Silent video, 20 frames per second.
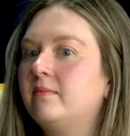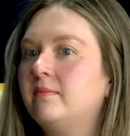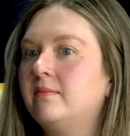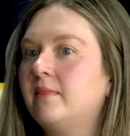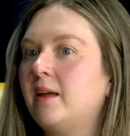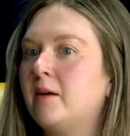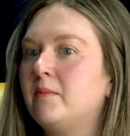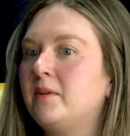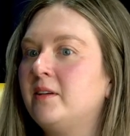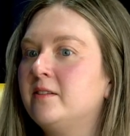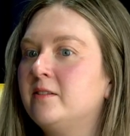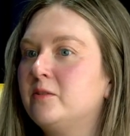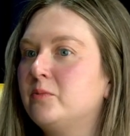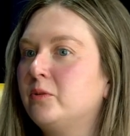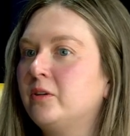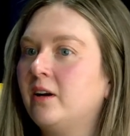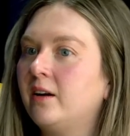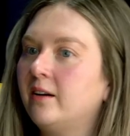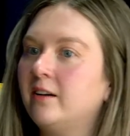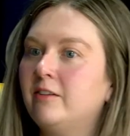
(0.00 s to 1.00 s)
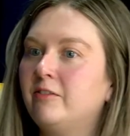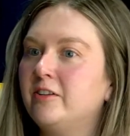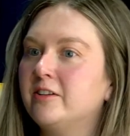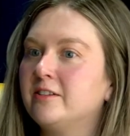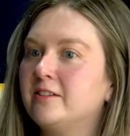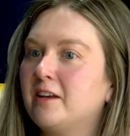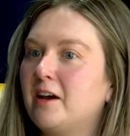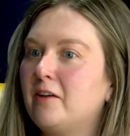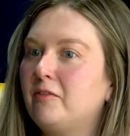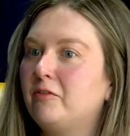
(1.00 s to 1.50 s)
that means we're not going to feel
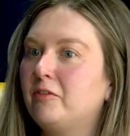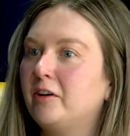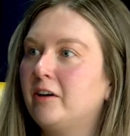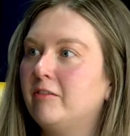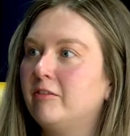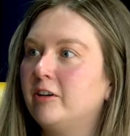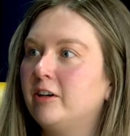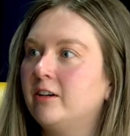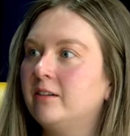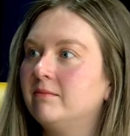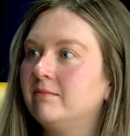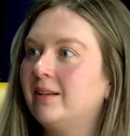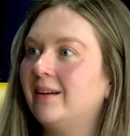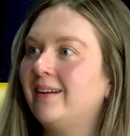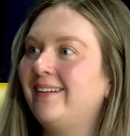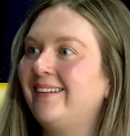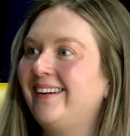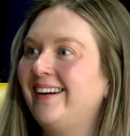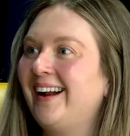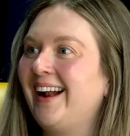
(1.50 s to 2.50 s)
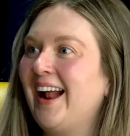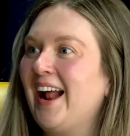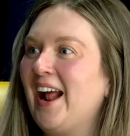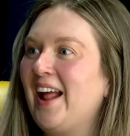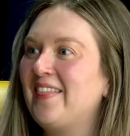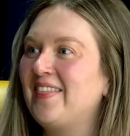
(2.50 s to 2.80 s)
sad forever. And